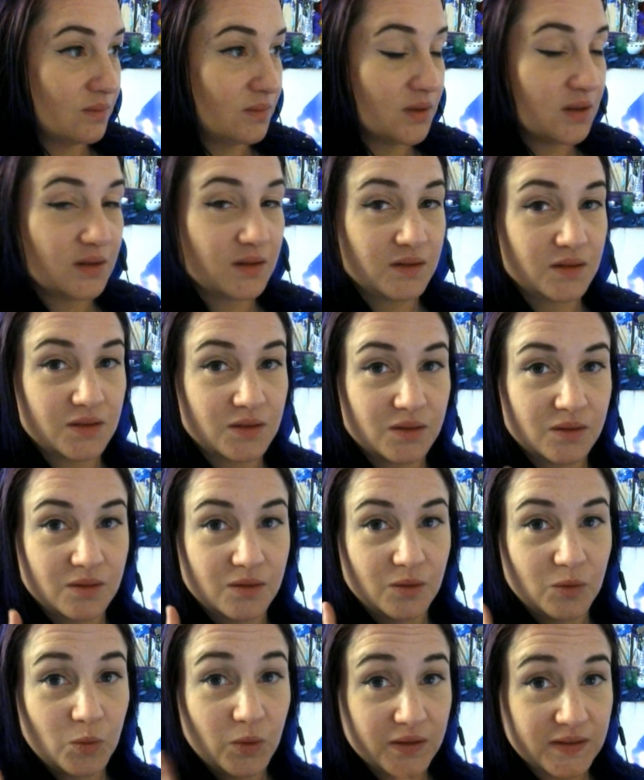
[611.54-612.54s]
because
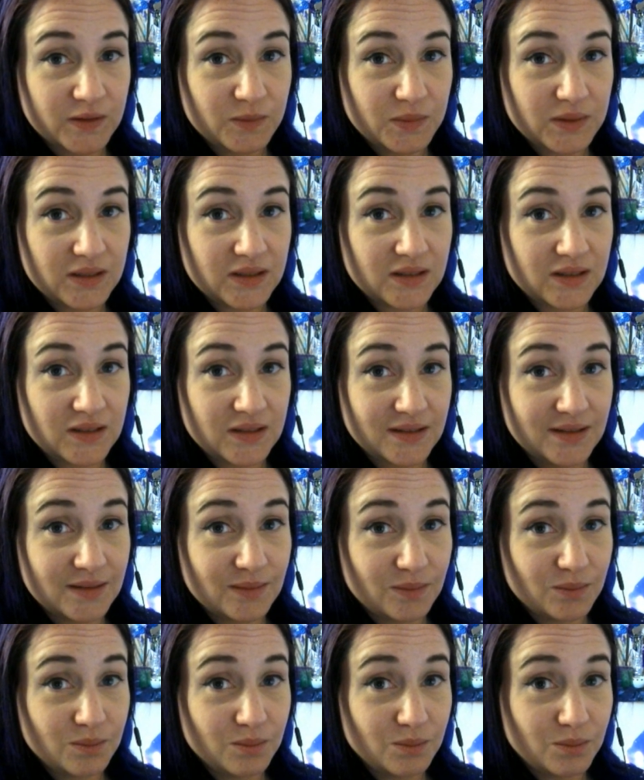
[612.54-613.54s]
once business
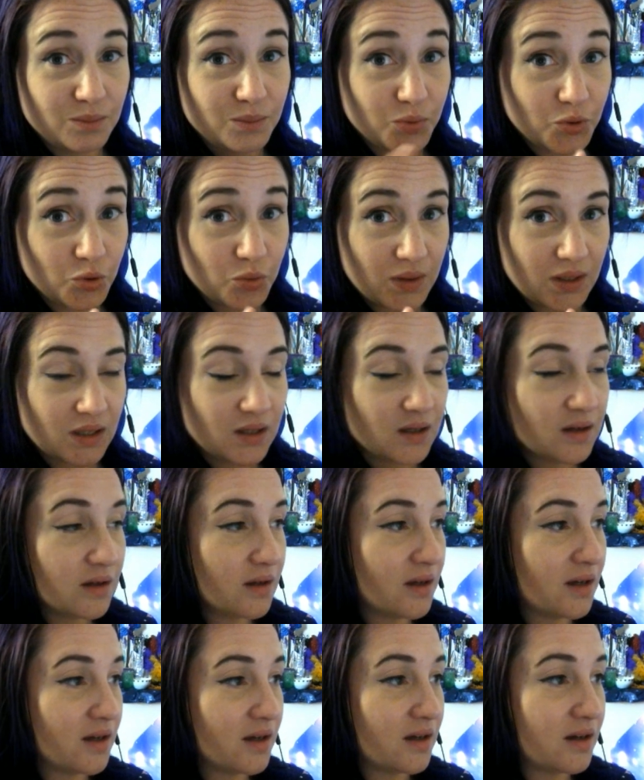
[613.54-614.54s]
is booming
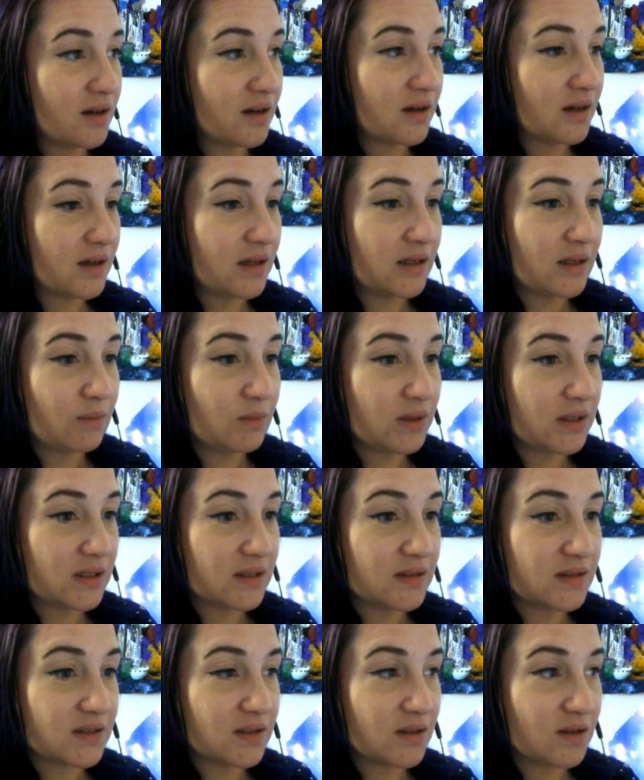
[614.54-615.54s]
and then we
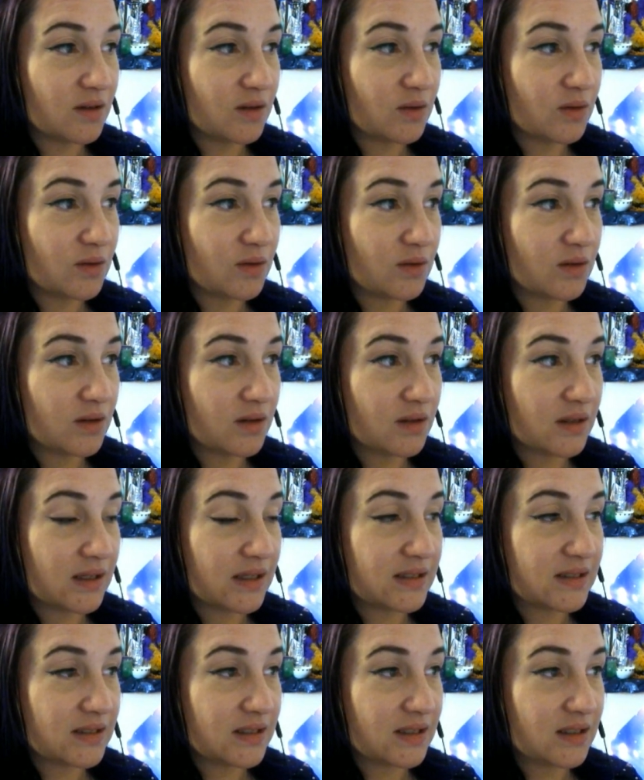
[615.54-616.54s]
can start
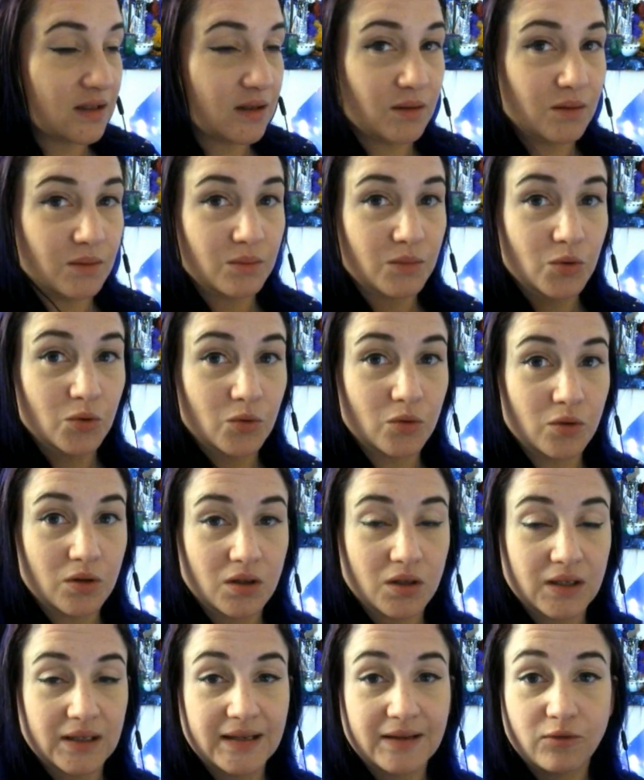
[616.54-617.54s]
getting
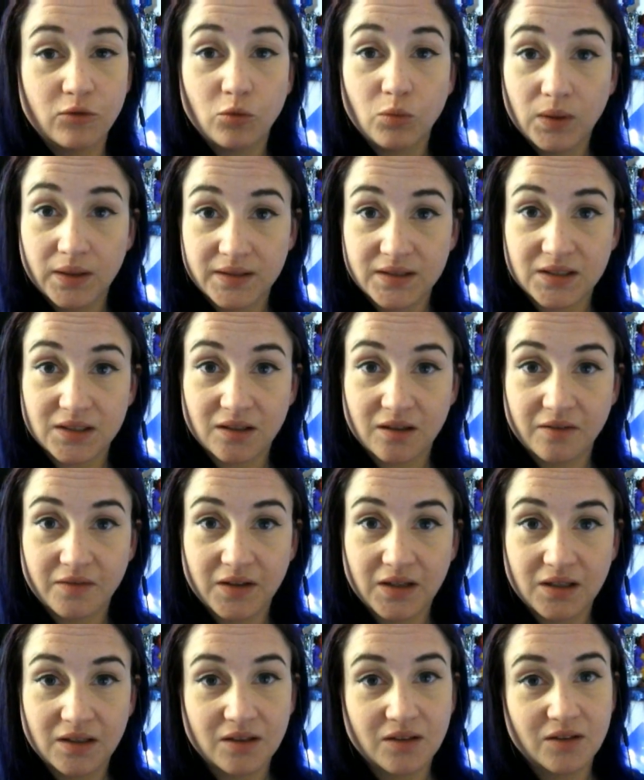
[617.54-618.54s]
more level 1
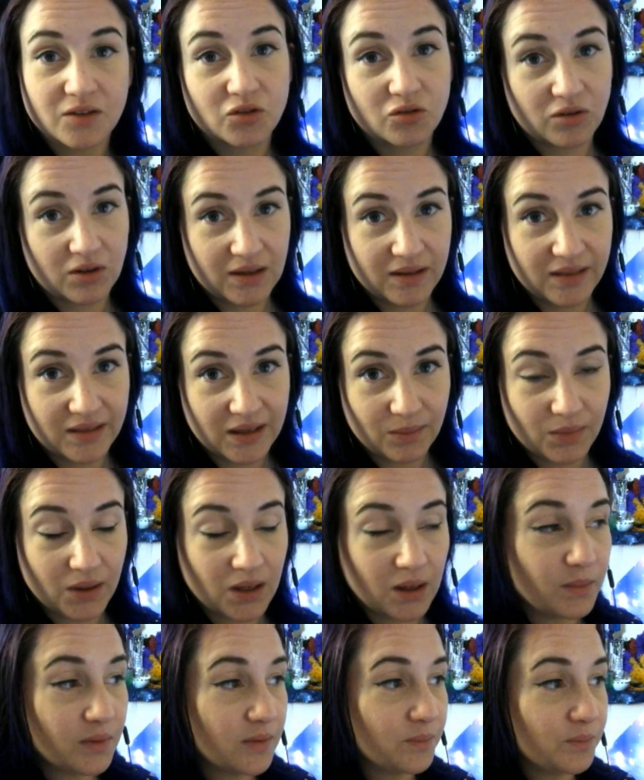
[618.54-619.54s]
staff in, train them
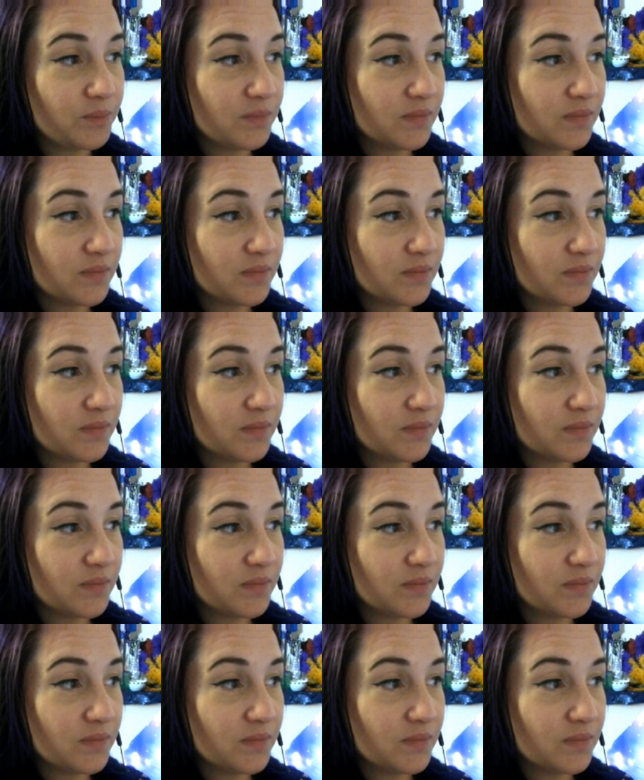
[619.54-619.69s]
up,